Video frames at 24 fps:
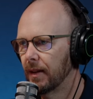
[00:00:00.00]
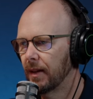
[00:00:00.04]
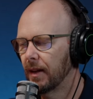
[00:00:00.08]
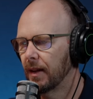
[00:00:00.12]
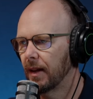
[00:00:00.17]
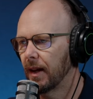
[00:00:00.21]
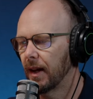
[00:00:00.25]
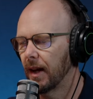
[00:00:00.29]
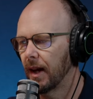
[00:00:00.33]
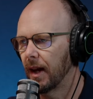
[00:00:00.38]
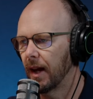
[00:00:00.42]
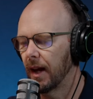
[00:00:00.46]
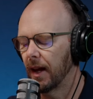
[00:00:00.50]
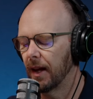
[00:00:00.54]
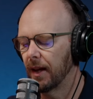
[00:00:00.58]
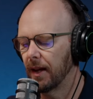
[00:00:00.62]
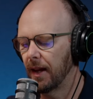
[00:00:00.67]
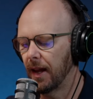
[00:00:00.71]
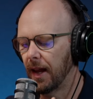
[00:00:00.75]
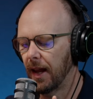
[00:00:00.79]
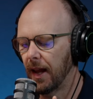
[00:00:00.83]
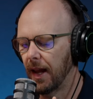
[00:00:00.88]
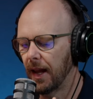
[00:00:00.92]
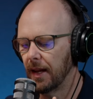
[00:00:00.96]
Uh,
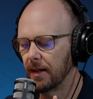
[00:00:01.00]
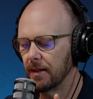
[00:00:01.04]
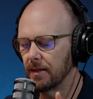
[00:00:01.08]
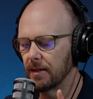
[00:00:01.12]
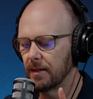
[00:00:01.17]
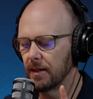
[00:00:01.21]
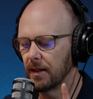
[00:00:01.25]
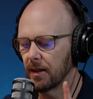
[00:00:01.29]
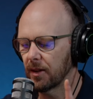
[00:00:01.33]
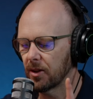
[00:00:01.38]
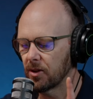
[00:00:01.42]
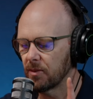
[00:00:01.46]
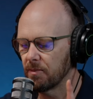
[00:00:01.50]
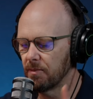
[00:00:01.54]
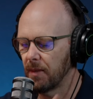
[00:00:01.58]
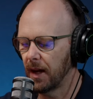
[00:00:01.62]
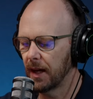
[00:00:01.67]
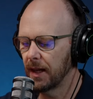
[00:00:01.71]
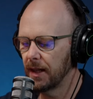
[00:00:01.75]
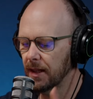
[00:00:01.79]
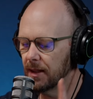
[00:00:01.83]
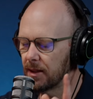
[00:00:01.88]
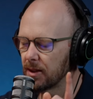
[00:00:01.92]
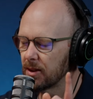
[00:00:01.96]
and, you know, because
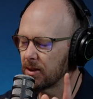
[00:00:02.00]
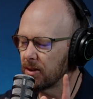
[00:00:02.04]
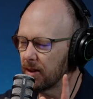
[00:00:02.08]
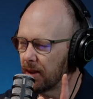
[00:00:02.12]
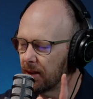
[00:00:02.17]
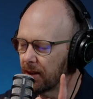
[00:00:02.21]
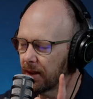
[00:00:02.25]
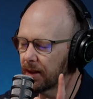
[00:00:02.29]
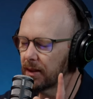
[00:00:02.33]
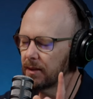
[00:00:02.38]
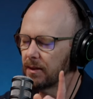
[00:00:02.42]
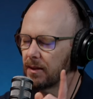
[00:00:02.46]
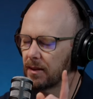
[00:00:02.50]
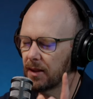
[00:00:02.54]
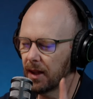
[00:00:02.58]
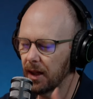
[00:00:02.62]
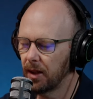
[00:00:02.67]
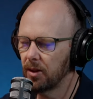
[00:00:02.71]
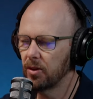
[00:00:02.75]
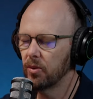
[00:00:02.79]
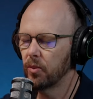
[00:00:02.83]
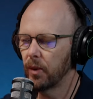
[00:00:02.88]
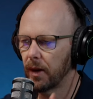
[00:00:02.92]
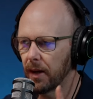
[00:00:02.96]
money is, I can
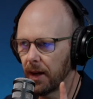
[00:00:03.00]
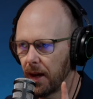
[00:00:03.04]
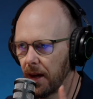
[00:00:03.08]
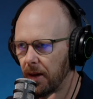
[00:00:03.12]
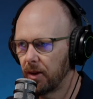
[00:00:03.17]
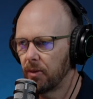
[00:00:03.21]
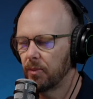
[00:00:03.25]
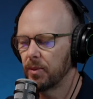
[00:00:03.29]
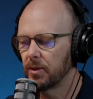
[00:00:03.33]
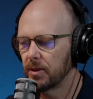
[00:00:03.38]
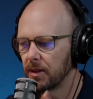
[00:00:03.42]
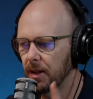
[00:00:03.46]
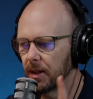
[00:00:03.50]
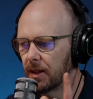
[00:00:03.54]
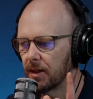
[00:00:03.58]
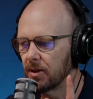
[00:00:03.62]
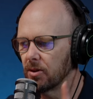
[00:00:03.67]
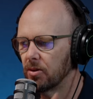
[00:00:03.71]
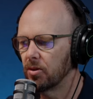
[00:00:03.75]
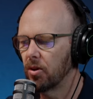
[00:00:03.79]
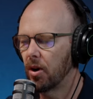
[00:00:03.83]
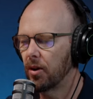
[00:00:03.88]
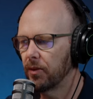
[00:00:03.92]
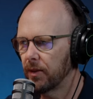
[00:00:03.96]
tell you one hundred percent is
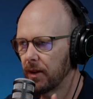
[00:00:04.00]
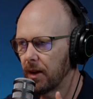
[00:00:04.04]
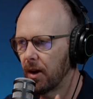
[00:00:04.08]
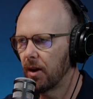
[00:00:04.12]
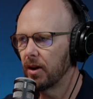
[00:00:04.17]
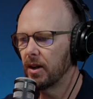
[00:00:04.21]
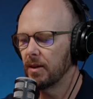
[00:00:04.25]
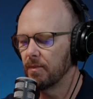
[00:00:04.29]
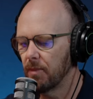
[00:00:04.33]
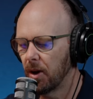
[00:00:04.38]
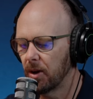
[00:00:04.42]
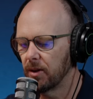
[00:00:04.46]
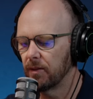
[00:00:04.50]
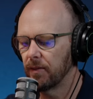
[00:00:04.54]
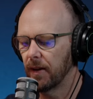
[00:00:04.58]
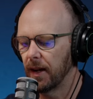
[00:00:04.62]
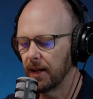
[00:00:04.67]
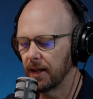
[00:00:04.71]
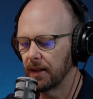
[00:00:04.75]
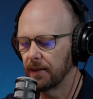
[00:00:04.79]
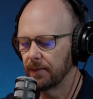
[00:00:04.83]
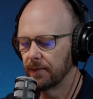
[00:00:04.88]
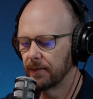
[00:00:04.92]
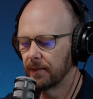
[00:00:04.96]
not the only
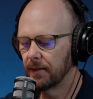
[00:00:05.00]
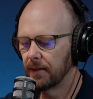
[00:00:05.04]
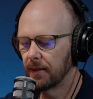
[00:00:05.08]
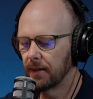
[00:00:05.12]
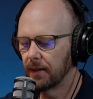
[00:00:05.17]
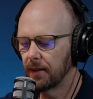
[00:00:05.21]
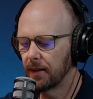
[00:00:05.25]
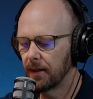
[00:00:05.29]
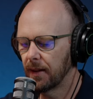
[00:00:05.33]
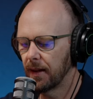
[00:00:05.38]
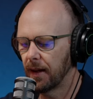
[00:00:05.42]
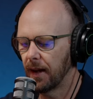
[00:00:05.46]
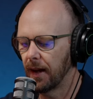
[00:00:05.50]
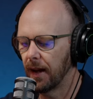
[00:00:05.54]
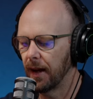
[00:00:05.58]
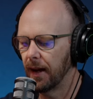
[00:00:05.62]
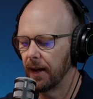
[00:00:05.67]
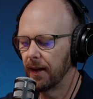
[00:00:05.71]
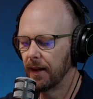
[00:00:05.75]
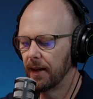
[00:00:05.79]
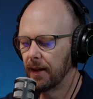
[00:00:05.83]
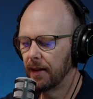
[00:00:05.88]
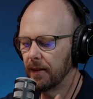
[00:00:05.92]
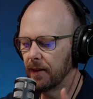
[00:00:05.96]
motivator. Uh,
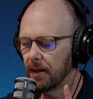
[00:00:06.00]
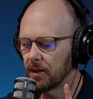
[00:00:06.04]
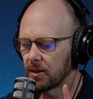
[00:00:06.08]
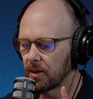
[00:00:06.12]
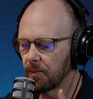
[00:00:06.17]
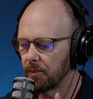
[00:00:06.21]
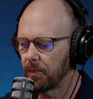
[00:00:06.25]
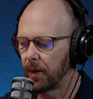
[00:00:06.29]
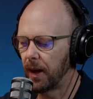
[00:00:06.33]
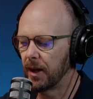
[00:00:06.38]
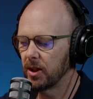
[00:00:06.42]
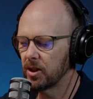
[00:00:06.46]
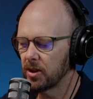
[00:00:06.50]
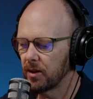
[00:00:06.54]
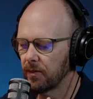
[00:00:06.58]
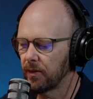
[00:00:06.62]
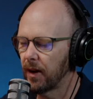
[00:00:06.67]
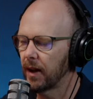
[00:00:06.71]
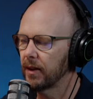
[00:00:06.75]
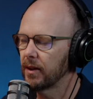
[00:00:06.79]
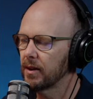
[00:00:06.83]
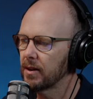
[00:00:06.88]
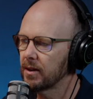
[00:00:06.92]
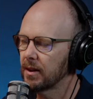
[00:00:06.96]
there's a bunch of
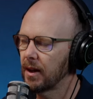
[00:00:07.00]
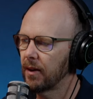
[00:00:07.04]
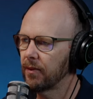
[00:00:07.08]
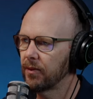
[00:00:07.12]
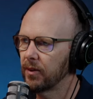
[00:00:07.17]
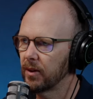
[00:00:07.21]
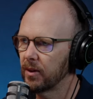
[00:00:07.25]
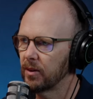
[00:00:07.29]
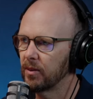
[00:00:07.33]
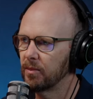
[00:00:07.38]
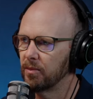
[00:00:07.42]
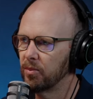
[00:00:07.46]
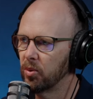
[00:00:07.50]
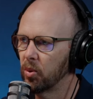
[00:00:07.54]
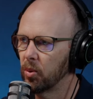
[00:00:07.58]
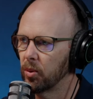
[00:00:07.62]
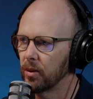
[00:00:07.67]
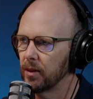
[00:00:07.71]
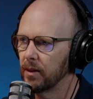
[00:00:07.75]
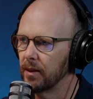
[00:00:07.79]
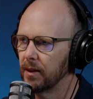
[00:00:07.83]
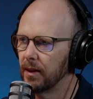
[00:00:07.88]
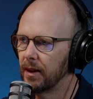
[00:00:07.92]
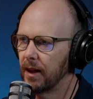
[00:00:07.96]
other stuff that are
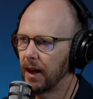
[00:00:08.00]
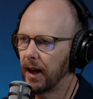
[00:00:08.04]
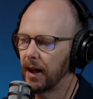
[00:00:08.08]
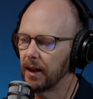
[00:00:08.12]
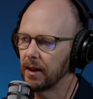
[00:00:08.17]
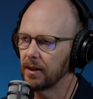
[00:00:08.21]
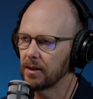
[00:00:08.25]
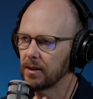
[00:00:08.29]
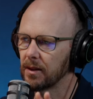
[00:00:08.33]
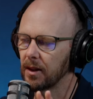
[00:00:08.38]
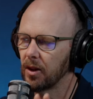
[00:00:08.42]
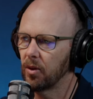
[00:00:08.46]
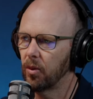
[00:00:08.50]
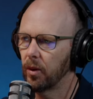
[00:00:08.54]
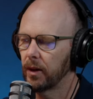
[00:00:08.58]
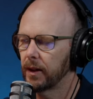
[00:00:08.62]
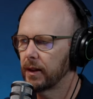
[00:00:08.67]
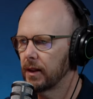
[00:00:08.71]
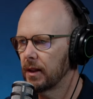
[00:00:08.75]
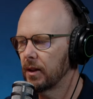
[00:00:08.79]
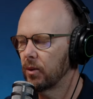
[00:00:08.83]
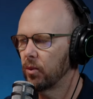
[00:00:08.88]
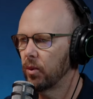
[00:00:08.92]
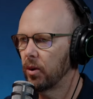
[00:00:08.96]
important, and it's the
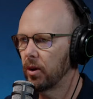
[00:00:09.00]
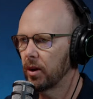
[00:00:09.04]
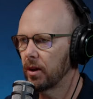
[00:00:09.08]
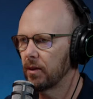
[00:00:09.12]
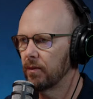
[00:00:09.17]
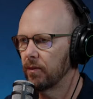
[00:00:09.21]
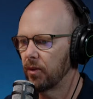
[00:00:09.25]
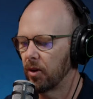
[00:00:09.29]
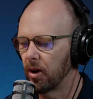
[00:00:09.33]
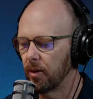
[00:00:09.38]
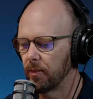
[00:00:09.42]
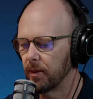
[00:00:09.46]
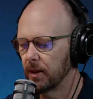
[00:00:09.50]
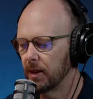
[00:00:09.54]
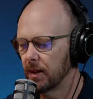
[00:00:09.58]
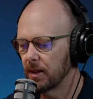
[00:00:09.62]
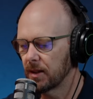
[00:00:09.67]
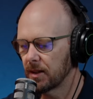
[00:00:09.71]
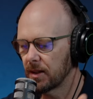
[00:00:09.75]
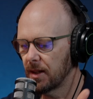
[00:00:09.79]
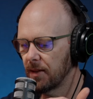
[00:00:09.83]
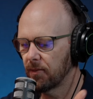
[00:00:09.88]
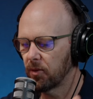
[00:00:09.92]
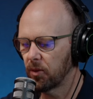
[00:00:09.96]
quality of the work environment. And there's
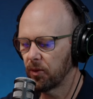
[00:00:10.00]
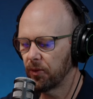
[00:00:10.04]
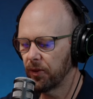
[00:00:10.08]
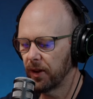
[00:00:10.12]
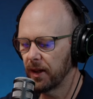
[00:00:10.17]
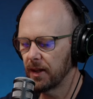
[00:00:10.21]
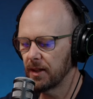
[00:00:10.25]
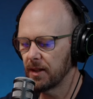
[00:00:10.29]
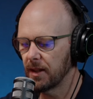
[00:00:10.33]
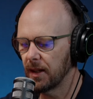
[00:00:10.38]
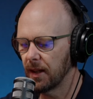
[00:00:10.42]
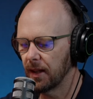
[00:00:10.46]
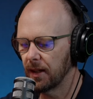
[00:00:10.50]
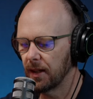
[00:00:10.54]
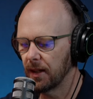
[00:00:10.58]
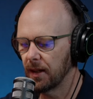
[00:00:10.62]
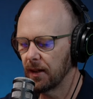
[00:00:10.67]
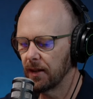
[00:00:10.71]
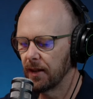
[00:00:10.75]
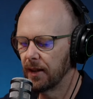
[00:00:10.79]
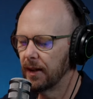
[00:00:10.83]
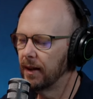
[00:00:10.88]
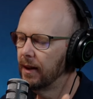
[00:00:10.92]
several things here, you know.